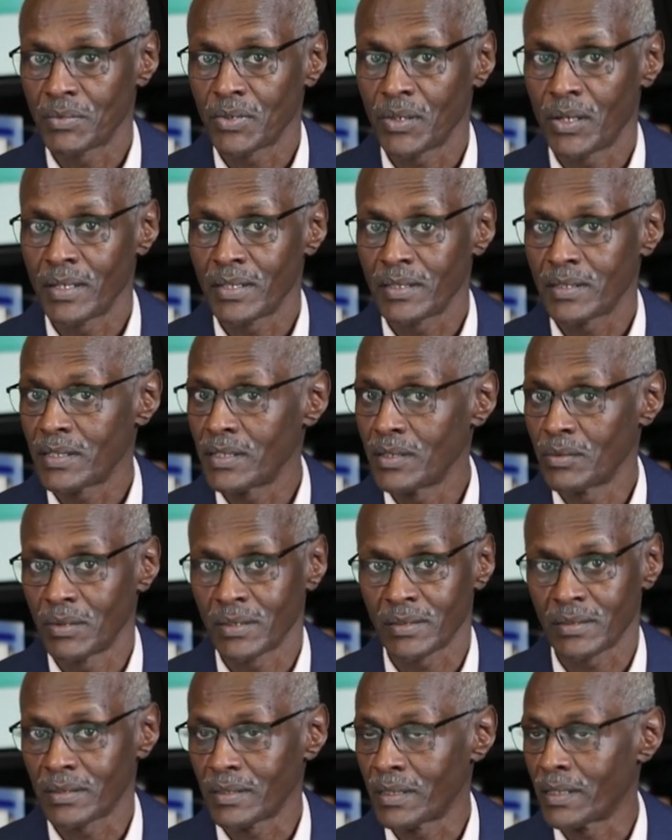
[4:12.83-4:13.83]
to IHE
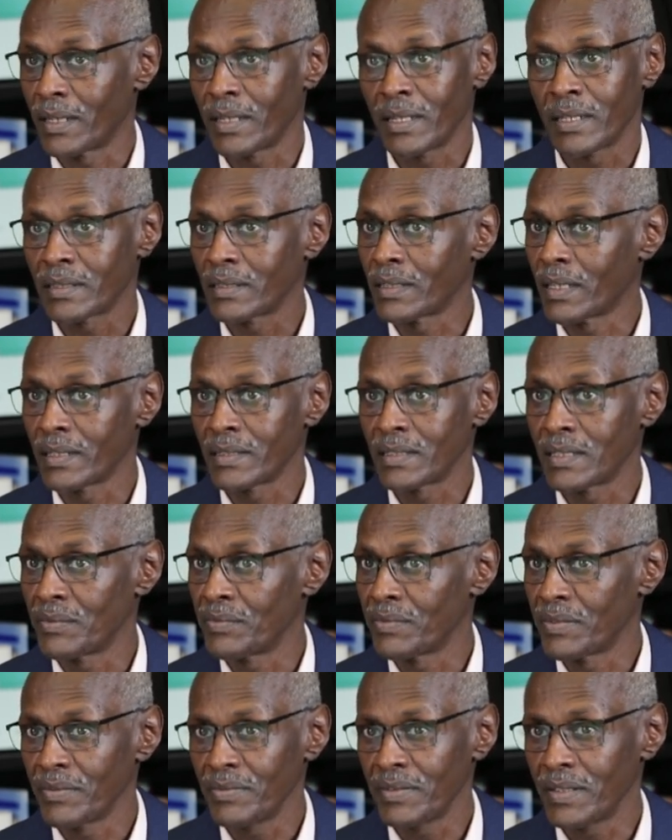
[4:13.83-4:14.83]
was in late
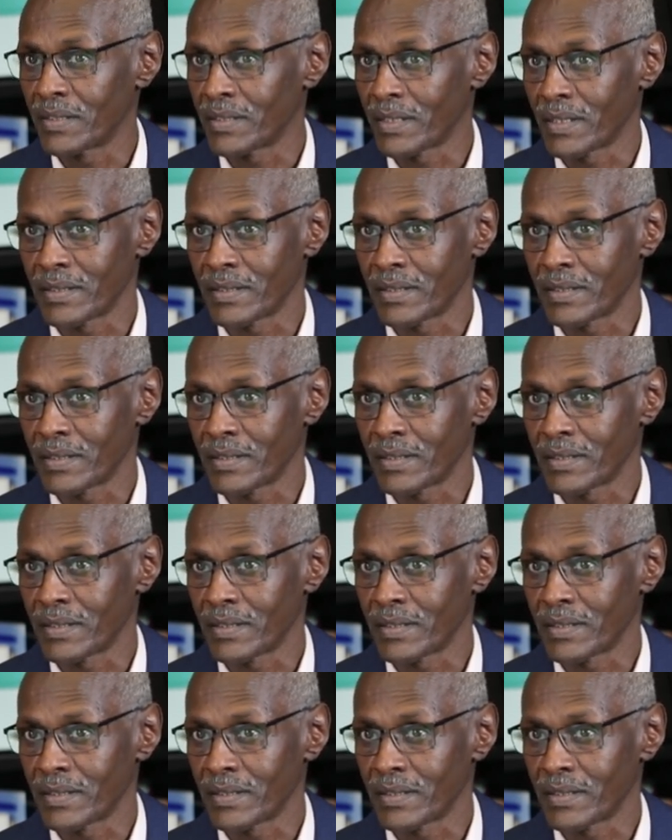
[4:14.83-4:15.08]
1950s,